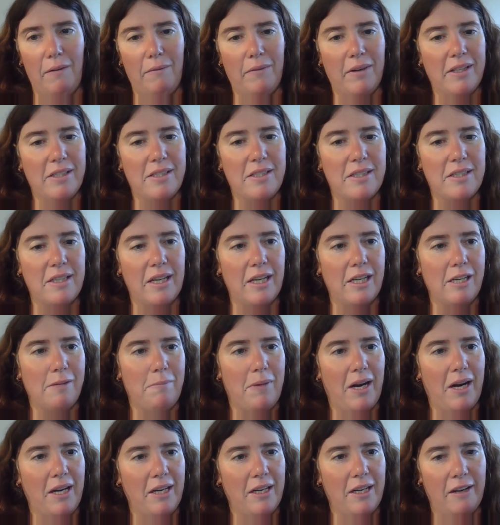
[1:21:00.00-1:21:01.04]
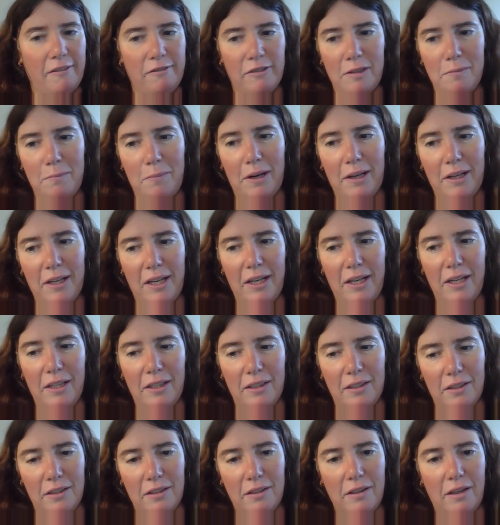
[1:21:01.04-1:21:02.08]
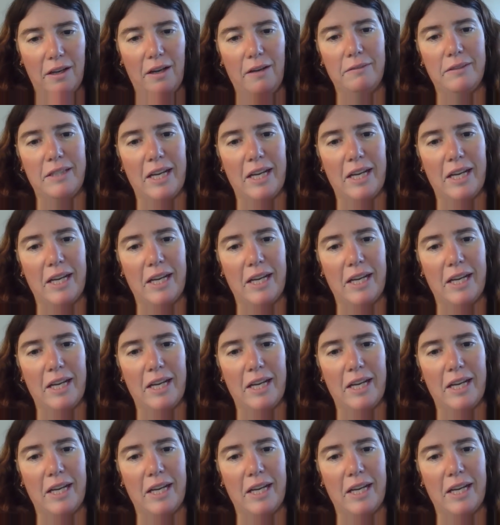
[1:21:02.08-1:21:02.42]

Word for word: I'm going to say goodbye to everybody and